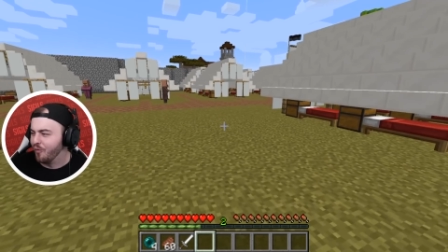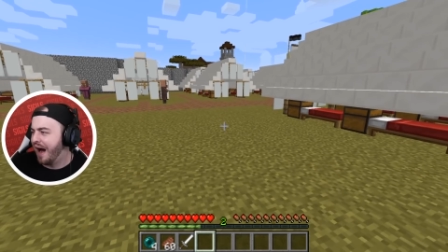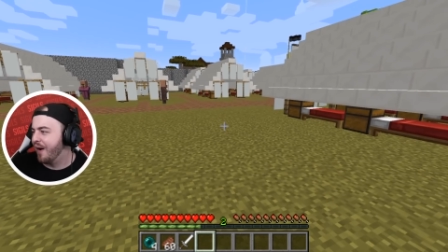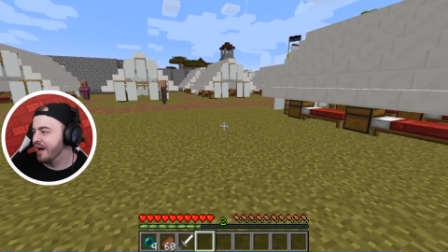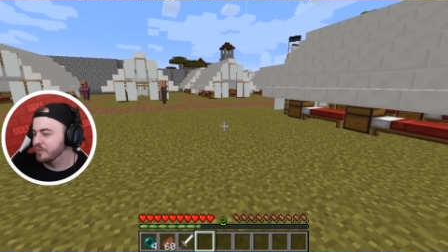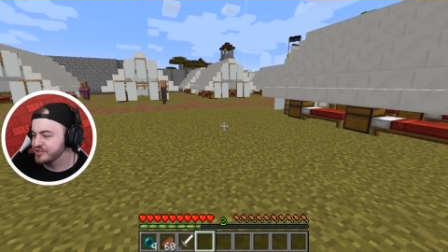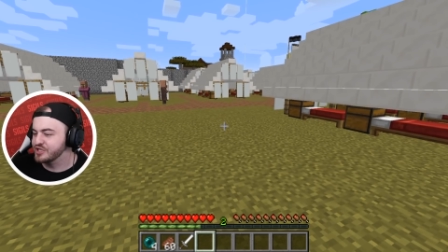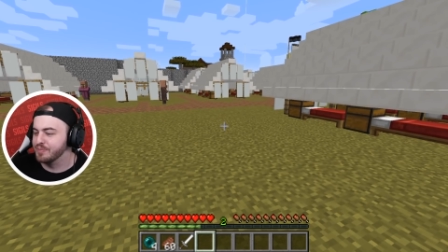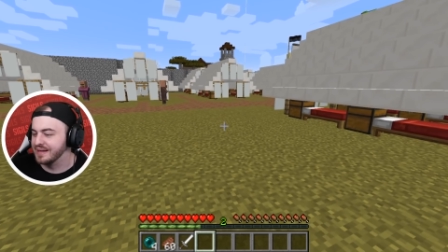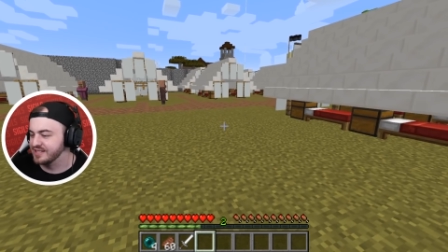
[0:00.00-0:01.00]
wow, Henry was
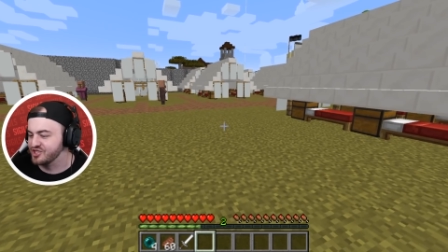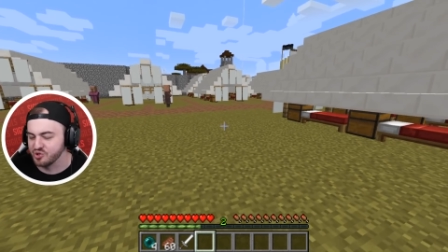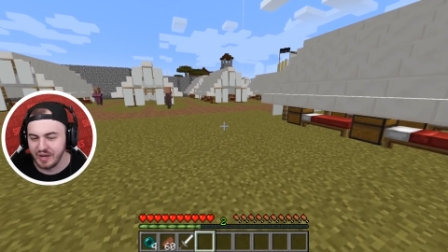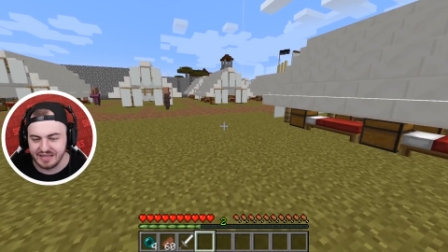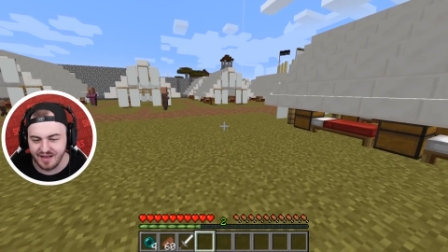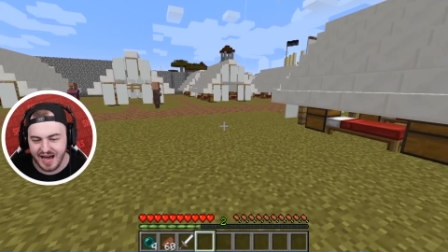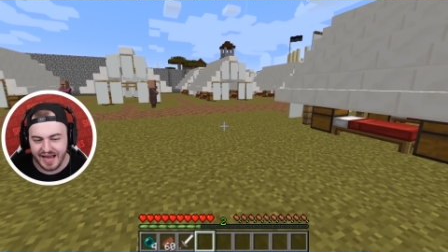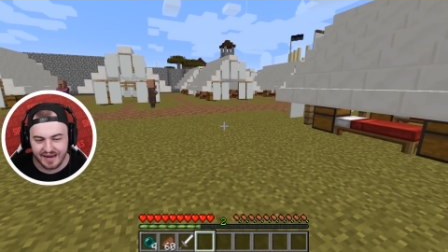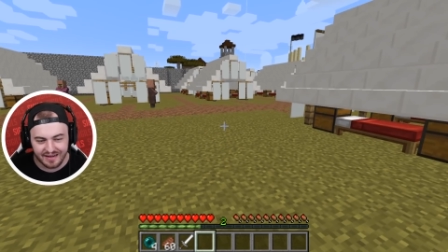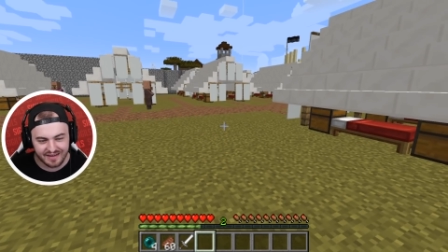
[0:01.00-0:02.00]
just about to straight
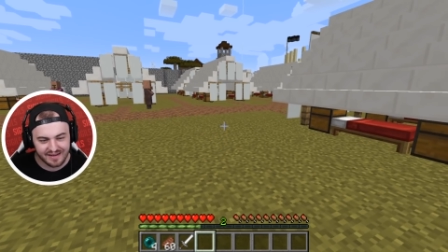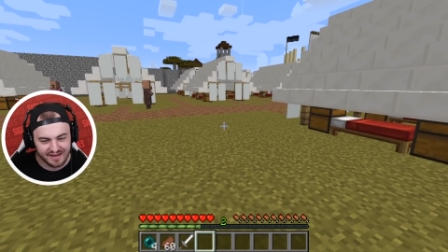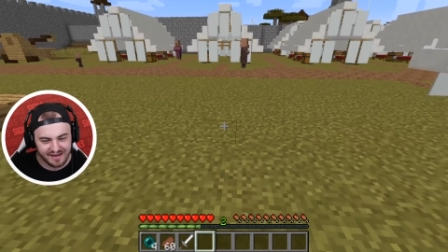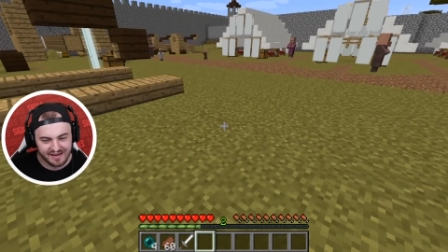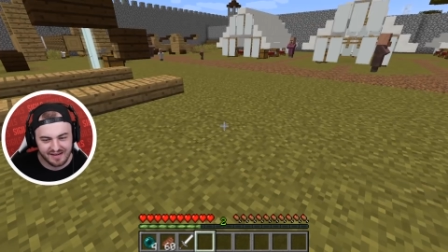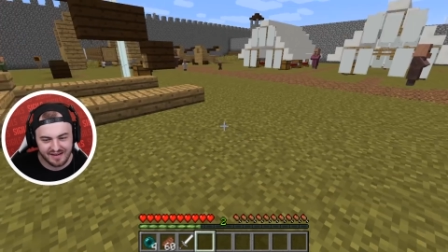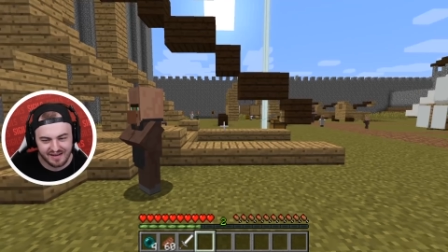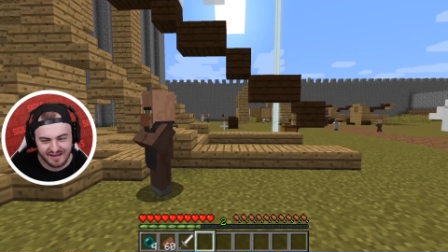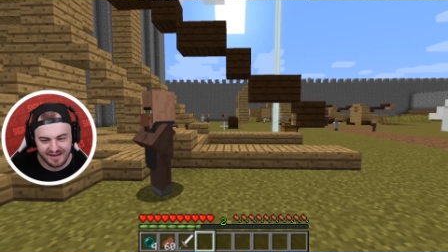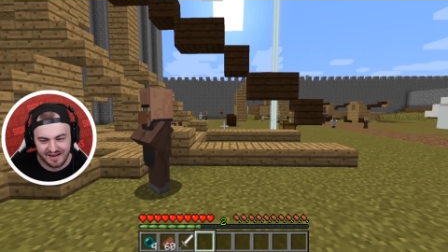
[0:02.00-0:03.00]
lie. Guys, he's gonna have the
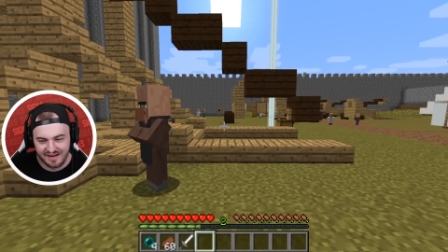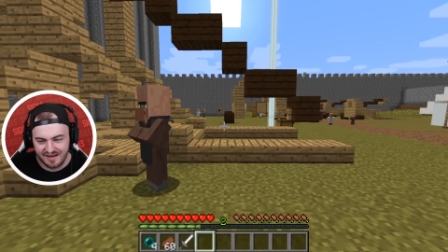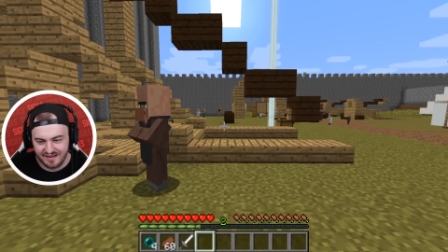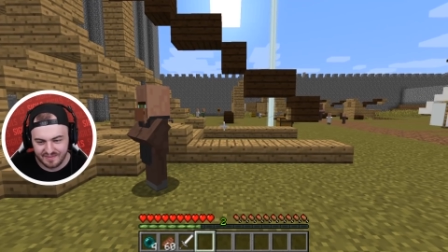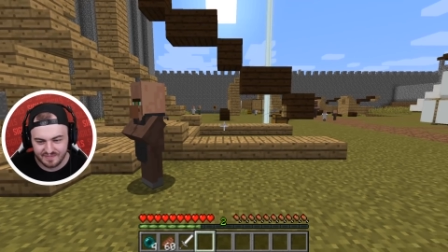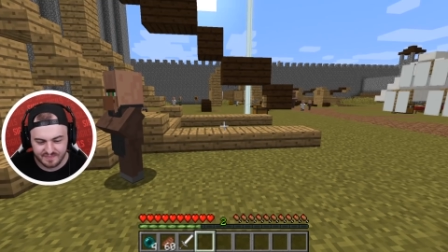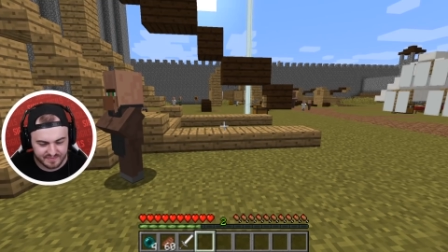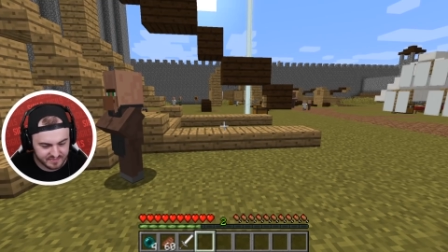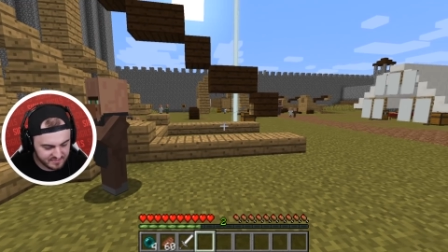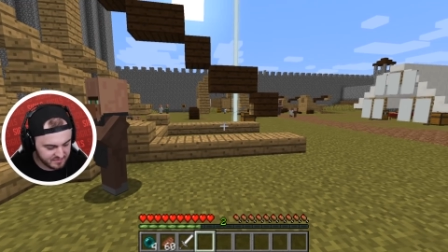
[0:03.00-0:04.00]
sword out and he won't notice it.